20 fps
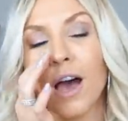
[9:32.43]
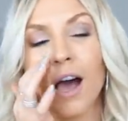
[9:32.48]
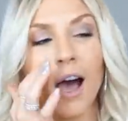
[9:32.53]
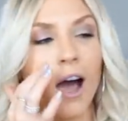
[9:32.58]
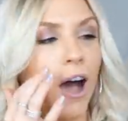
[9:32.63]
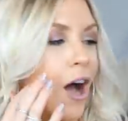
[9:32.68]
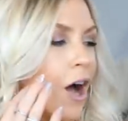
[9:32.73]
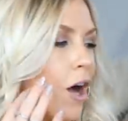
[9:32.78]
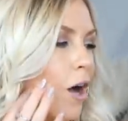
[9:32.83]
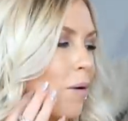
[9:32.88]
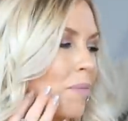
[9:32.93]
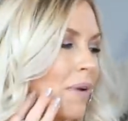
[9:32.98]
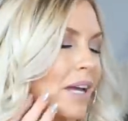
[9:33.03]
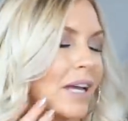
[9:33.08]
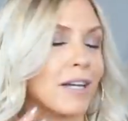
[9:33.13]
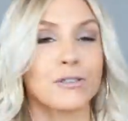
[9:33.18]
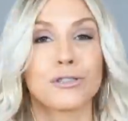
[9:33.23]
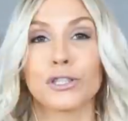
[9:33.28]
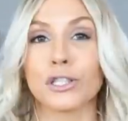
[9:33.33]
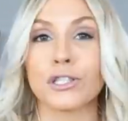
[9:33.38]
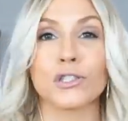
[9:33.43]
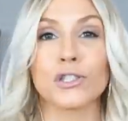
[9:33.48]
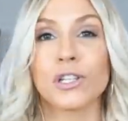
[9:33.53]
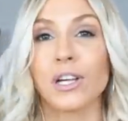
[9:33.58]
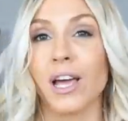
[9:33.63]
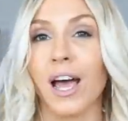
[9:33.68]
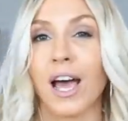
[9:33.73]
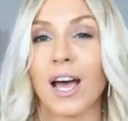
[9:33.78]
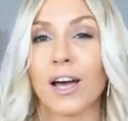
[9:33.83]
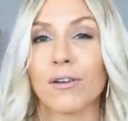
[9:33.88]
Um, and just to
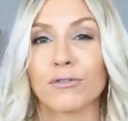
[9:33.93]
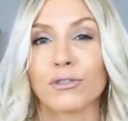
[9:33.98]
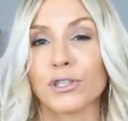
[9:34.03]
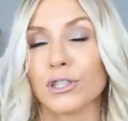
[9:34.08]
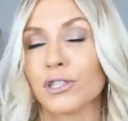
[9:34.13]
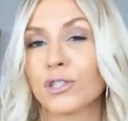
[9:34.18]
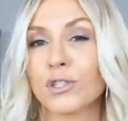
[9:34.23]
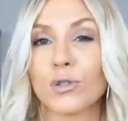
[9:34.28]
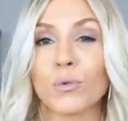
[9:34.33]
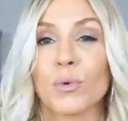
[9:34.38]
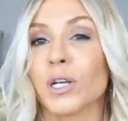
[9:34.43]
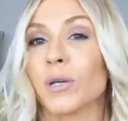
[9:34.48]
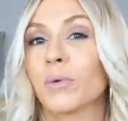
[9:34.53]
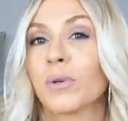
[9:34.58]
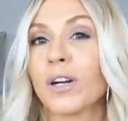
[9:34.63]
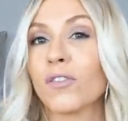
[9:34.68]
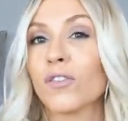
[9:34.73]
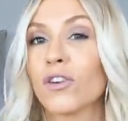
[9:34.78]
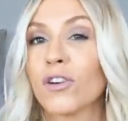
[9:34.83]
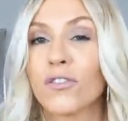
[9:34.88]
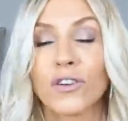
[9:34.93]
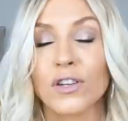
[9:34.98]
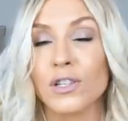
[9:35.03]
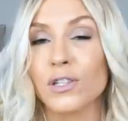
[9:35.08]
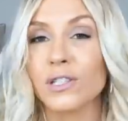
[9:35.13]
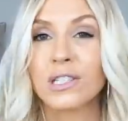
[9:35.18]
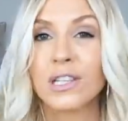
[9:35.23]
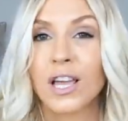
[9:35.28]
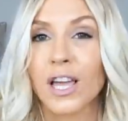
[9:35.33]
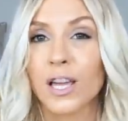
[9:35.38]
have, just to wear whenever he
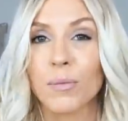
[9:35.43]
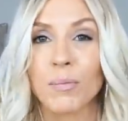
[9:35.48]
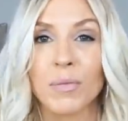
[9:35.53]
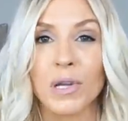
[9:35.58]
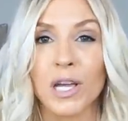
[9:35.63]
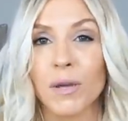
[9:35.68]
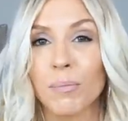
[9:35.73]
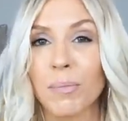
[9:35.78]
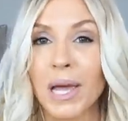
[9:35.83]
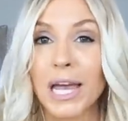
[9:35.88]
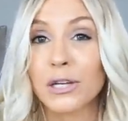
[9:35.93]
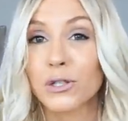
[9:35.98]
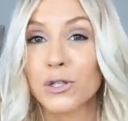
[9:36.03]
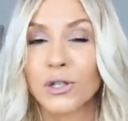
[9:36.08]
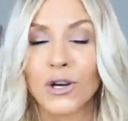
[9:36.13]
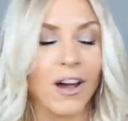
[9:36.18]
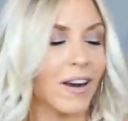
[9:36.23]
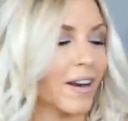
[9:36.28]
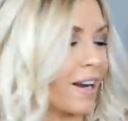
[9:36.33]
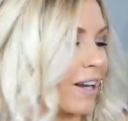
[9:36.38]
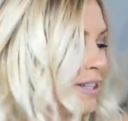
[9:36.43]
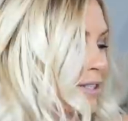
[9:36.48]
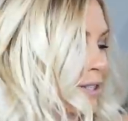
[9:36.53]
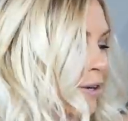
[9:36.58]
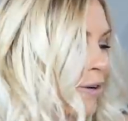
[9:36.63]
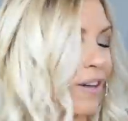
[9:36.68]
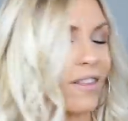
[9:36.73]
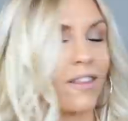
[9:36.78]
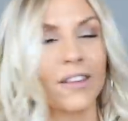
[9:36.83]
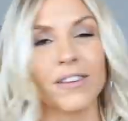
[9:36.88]
feels like being patriotic. So
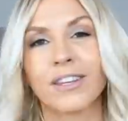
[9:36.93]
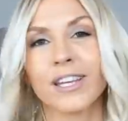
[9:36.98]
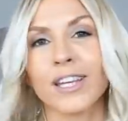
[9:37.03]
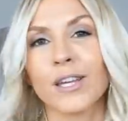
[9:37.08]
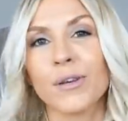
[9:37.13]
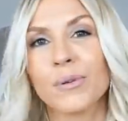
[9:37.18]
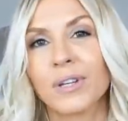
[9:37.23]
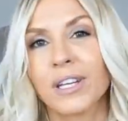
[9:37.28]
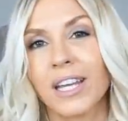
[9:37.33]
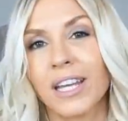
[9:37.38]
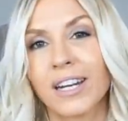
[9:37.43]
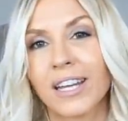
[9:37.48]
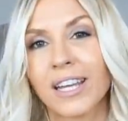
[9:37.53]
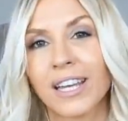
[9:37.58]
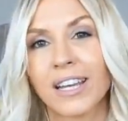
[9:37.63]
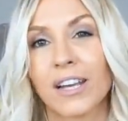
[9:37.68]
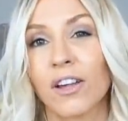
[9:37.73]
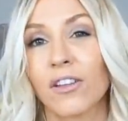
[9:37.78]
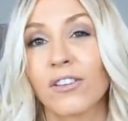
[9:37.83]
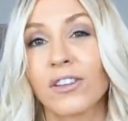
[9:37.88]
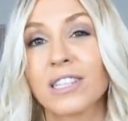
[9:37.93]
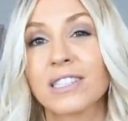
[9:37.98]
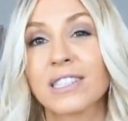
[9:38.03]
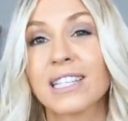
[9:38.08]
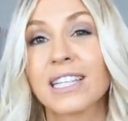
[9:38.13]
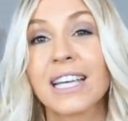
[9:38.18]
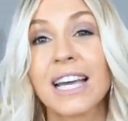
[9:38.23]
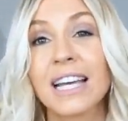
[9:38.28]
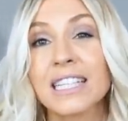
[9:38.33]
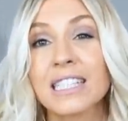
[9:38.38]
I thought that he would get a kick out of these.
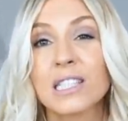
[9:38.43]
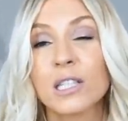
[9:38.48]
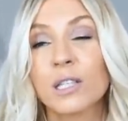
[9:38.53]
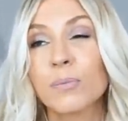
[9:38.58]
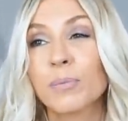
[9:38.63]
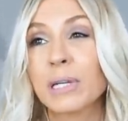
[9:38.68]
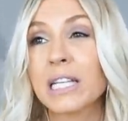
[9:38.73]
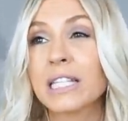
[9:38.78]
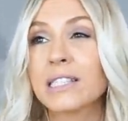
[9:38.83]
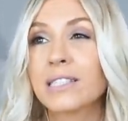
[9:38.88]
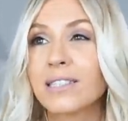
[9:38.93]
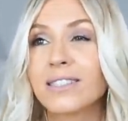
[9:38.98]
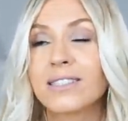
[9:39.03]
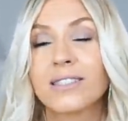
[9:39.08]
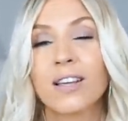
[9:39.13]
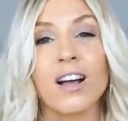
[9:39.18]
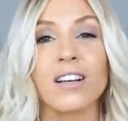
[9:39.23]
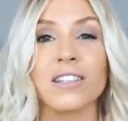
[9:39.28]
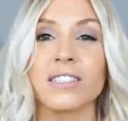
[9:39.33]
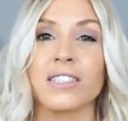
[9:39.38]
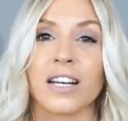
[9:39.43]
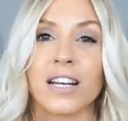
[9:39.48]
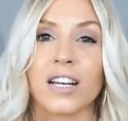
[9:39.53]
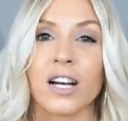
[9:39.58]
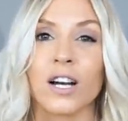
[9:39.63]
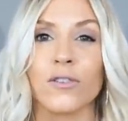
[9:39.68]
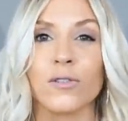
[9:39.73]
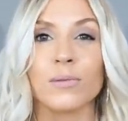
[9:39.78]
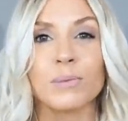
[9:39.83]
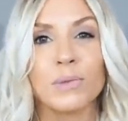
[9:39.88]
He has the pizza socks that I
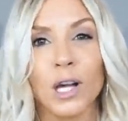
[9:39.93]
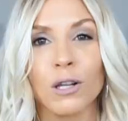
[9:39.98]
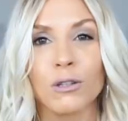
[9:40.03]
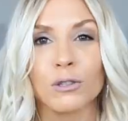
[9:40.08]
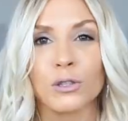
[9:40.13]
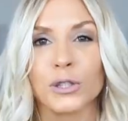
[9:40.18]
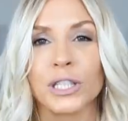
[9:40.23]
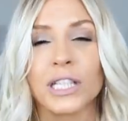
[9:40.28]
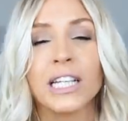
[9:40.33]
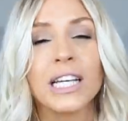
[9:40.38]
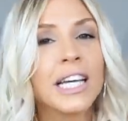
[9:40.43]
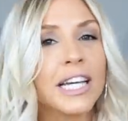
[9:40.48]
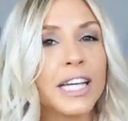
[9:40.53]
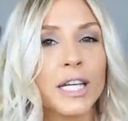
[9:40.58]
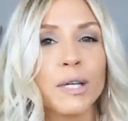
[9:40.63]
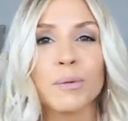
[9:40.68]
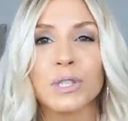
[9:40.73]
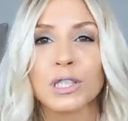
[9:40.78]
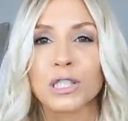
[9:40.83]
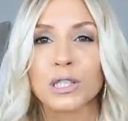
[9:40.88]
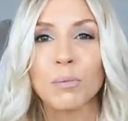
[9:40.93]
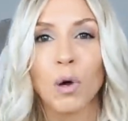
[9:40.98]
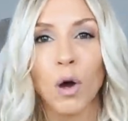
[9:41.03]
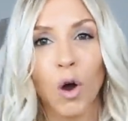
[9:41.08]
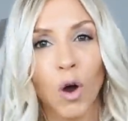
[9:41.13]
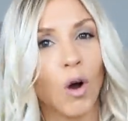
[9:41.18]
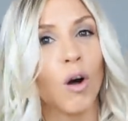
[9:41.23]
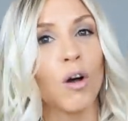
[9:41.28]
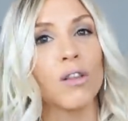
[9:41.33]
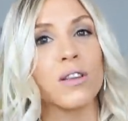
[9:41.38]
got from Dollar Tree. He wears them
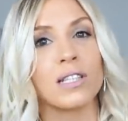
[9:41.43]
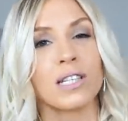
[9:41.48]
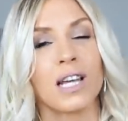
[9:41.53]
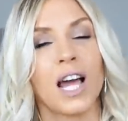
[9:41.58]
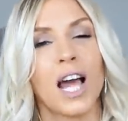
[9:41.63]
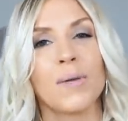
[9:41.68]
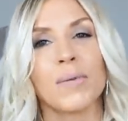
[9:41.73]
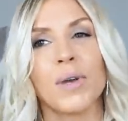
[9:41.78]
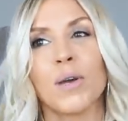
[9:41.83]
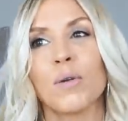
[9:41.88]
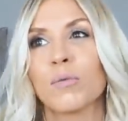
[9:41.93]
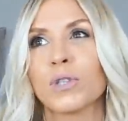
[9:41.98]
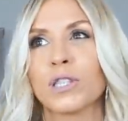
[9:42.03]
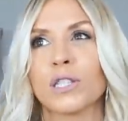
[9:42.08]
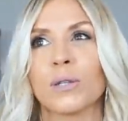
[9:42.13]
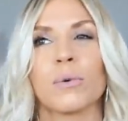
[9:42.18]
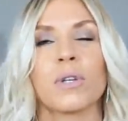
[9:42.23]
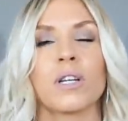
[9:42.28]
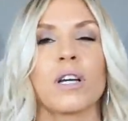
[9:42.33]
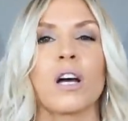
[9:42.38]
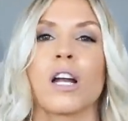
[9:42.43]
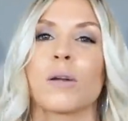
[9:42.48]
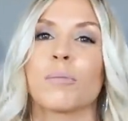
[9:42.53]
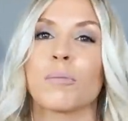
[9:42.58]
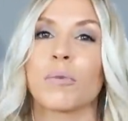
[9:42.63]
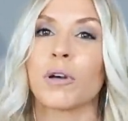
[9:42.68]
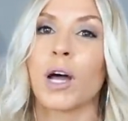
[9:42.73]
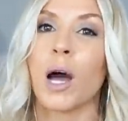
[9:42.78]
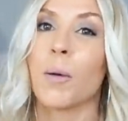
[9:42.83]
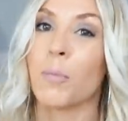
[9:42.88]
all the time. I wish I would have gotten
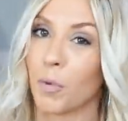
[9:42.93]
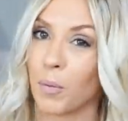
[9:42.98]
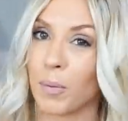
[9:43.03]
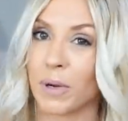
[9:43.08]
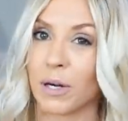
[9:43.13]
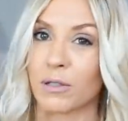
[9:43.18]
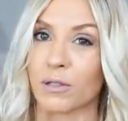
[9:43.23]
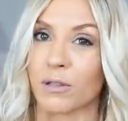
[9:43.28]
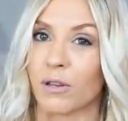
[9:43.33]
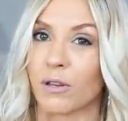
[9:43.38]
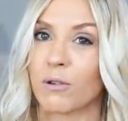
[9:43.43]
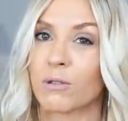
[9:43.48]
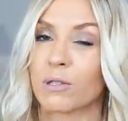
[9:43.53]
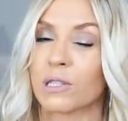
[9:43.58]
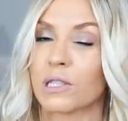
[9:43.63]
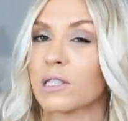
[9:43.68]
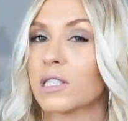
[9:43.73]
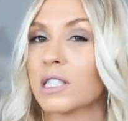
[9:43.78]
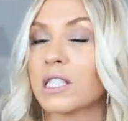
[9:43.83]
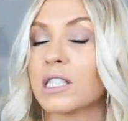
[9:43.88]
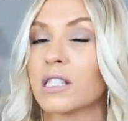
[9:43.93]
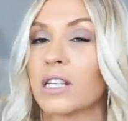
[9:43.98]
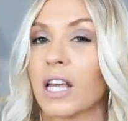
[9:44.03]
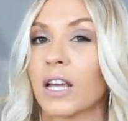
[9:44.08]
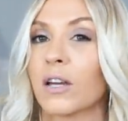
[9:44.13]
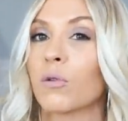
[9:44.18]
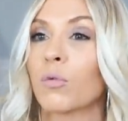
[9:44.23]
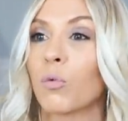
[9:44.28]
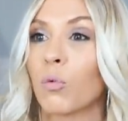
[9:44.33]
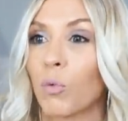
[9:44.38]
him a couple pairs of those because he's
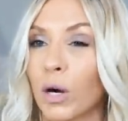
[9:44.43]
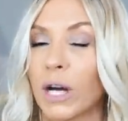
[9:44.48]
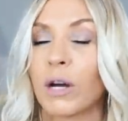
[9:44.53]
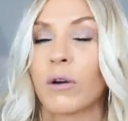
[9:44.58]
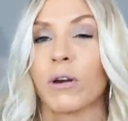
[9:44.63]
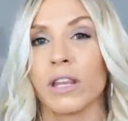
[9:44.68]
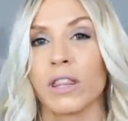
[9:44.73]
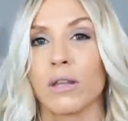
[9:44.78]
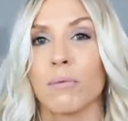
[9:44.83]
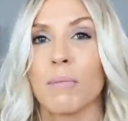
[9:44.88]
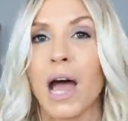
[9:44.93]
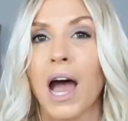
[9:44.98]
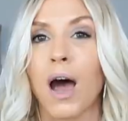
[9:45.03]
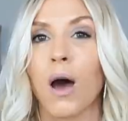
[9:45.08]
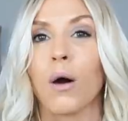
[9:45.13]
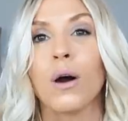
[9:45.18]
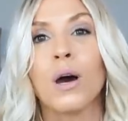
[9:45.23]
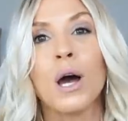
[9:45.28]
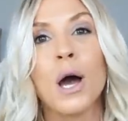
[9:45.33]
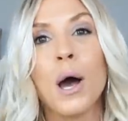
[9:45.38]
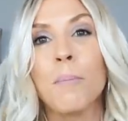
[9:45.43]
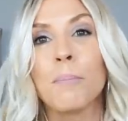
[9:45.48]
like wearing them out.